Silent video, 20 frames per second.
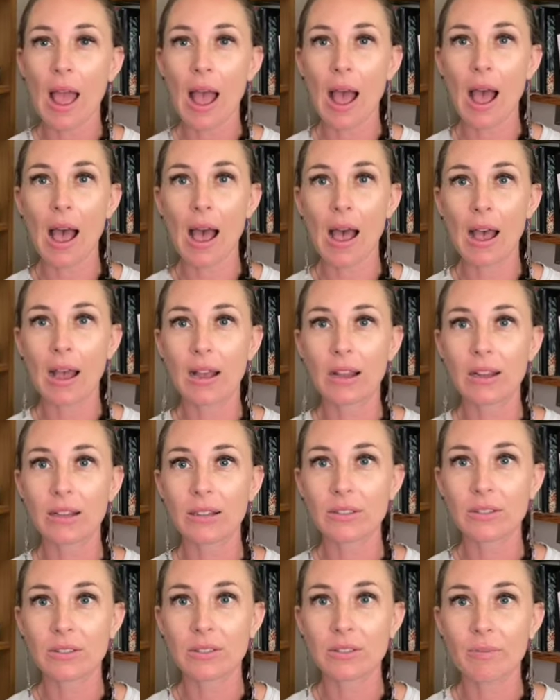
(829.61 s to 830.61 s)

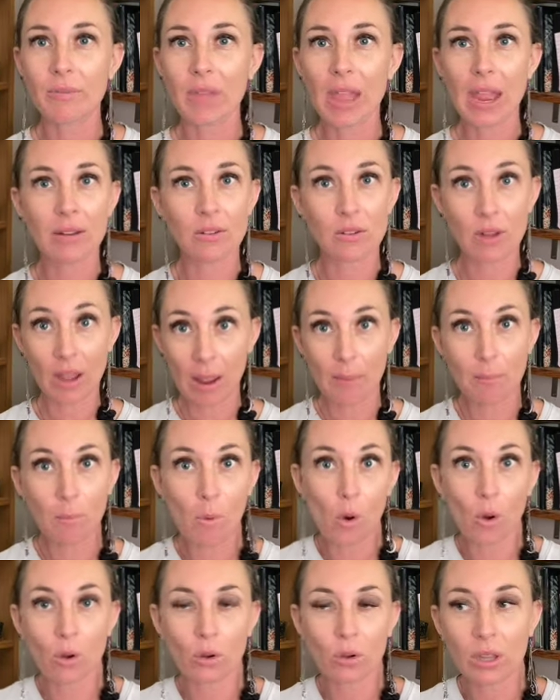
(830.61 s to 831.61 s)
and
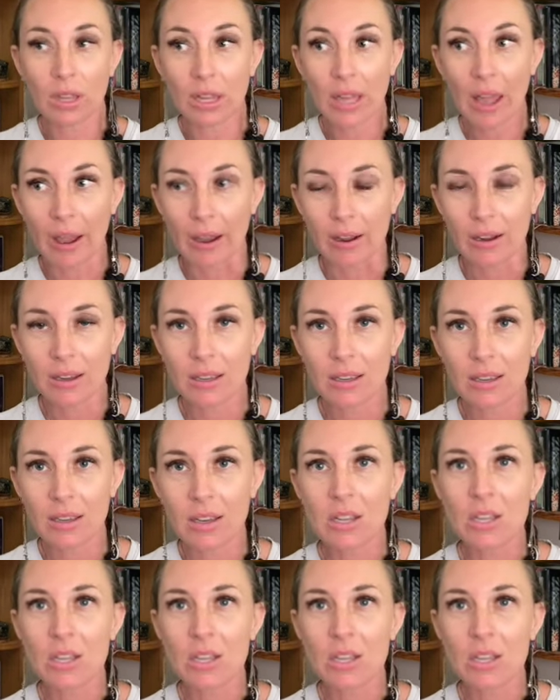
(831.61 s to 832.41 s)
more good luck.